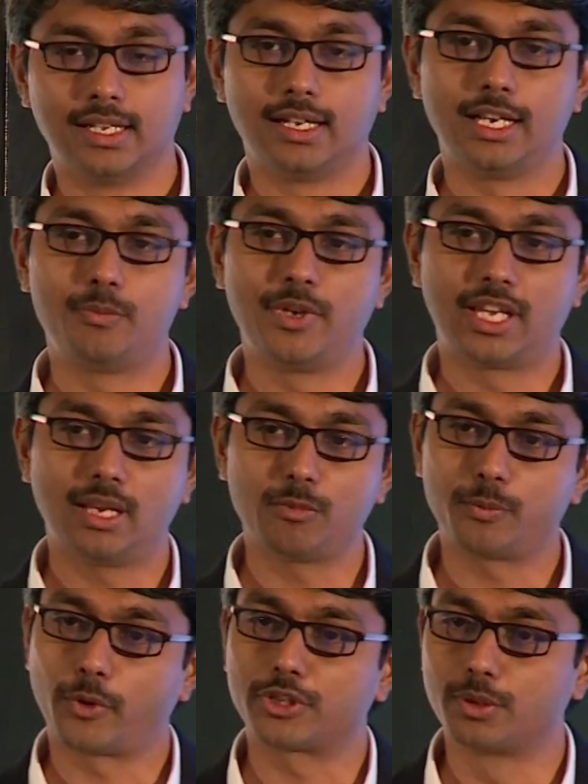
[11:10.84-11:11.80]
it became
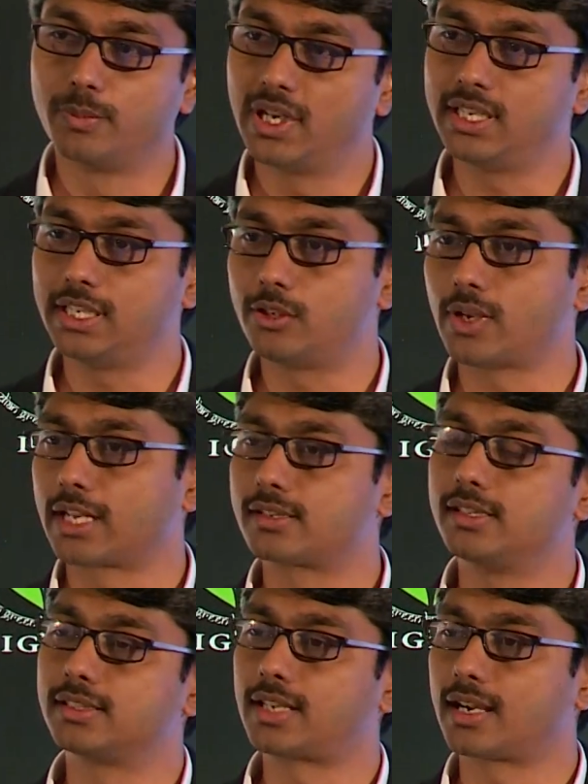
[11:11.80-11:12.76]
a possibility to
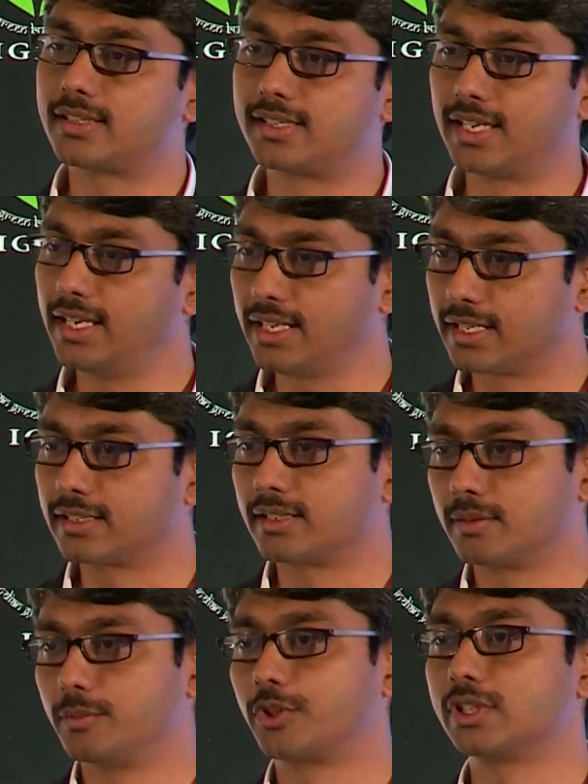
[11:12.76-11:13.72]
actually start selling it,
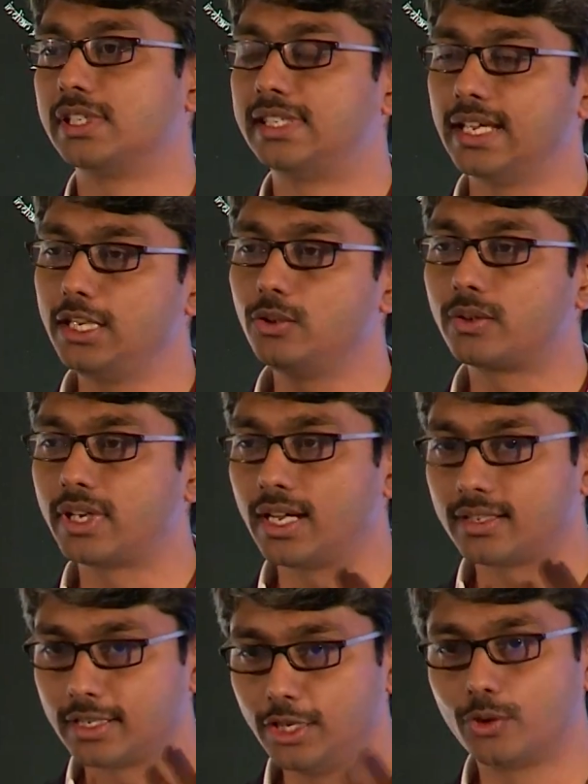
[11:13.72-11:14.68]
because then you
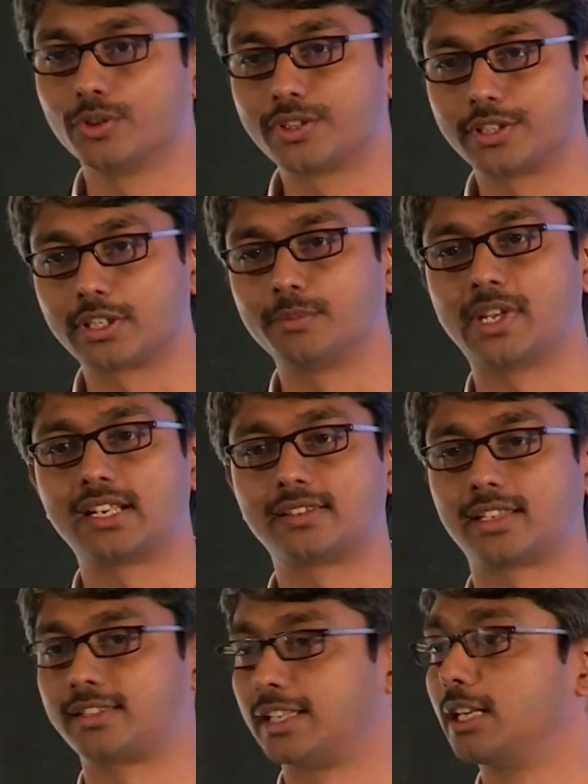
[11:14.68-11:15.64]
create an ecosystem that is
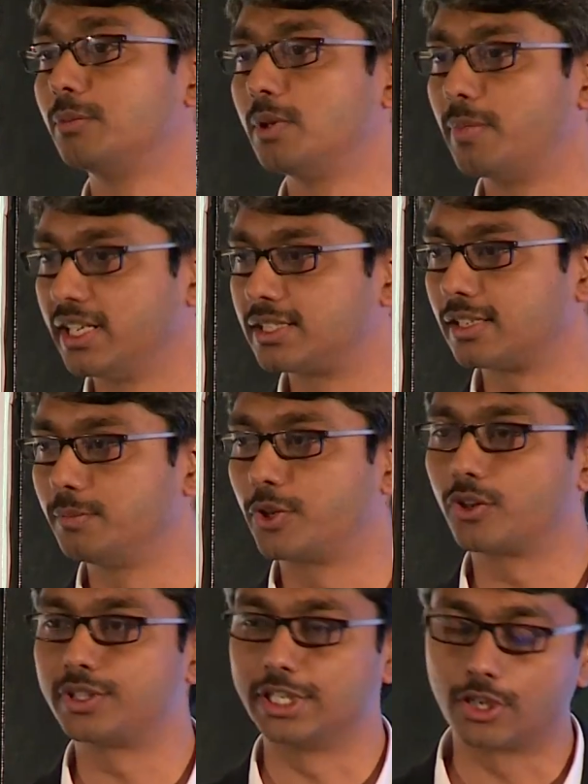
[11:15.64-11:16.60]
sustainable by itself,
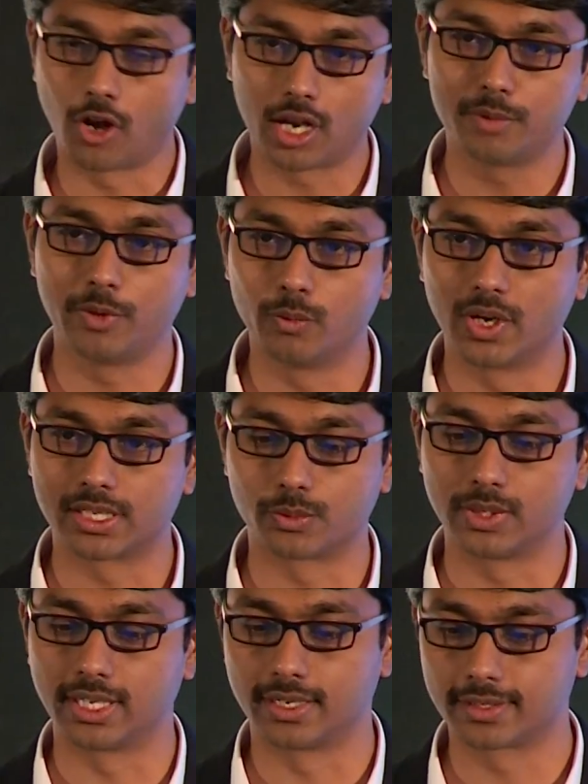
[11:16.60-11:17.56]
because the economy works
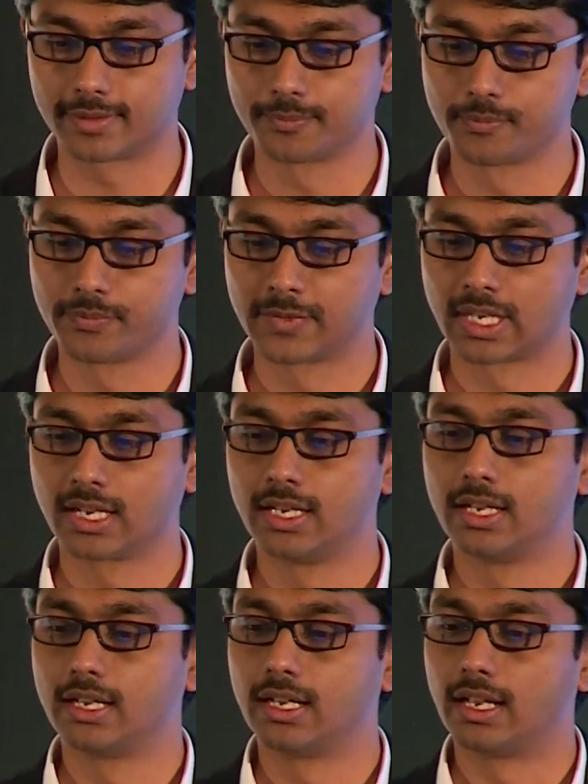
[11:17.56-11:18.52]
within it.
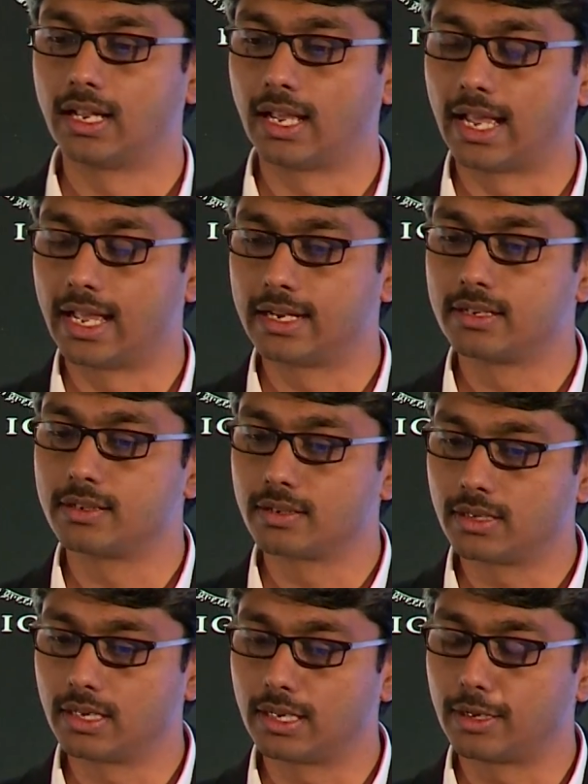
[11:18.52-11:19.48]
And
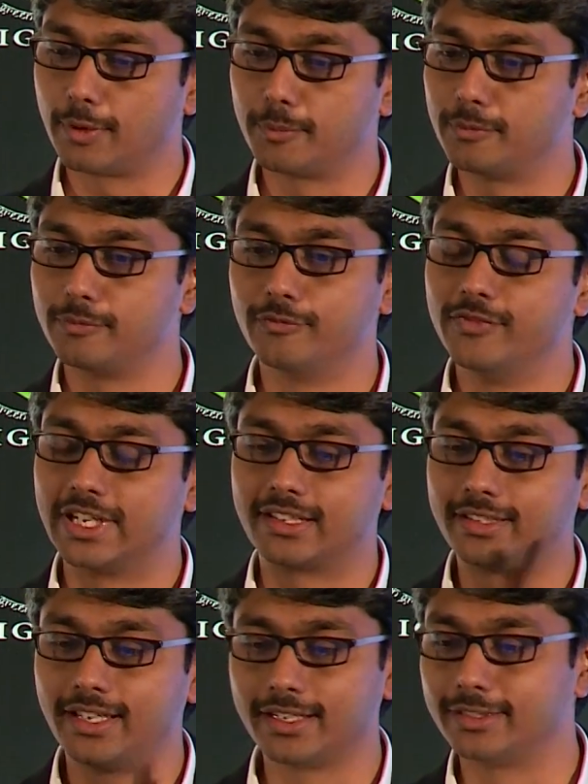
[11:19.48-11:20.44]
we
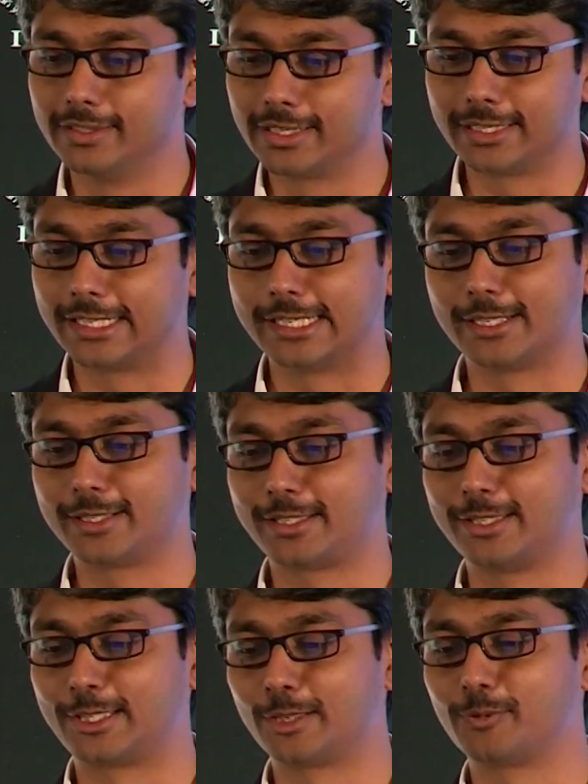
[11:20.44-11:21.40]
created a
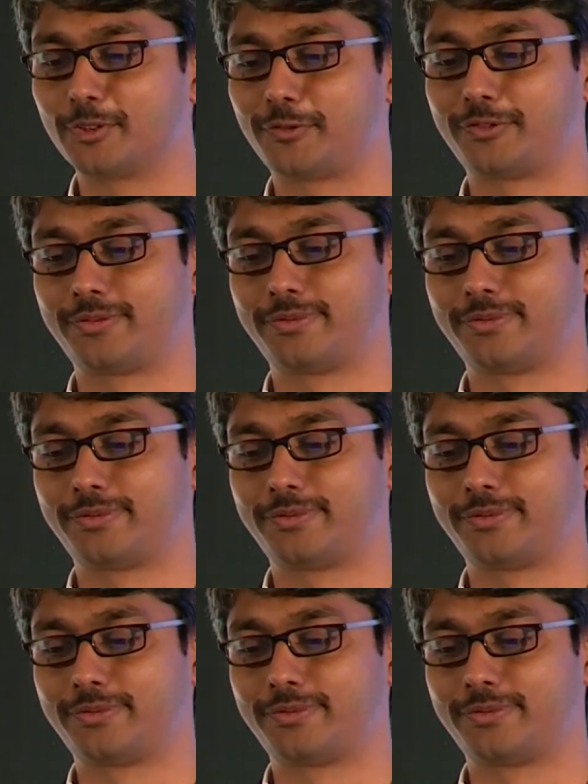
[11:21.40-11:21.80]
system of